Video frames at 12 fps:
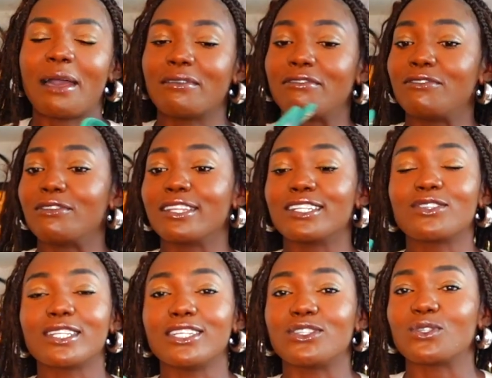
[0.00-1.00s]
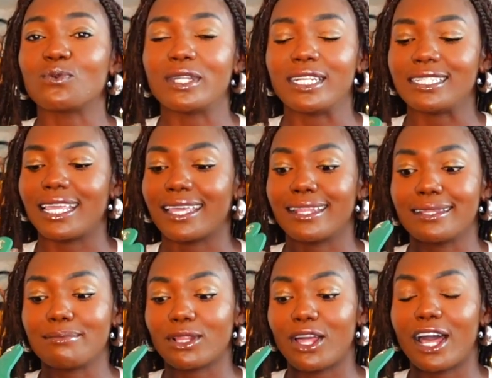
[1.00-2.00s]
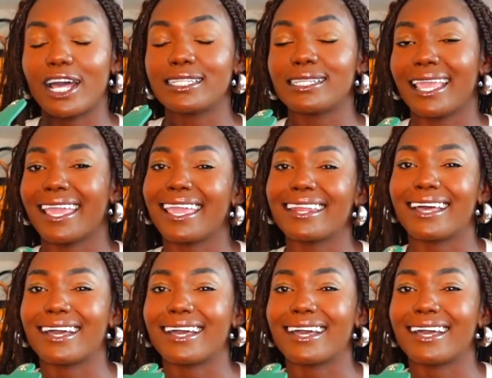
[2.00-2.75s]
If you literally just want to take a lip gloss and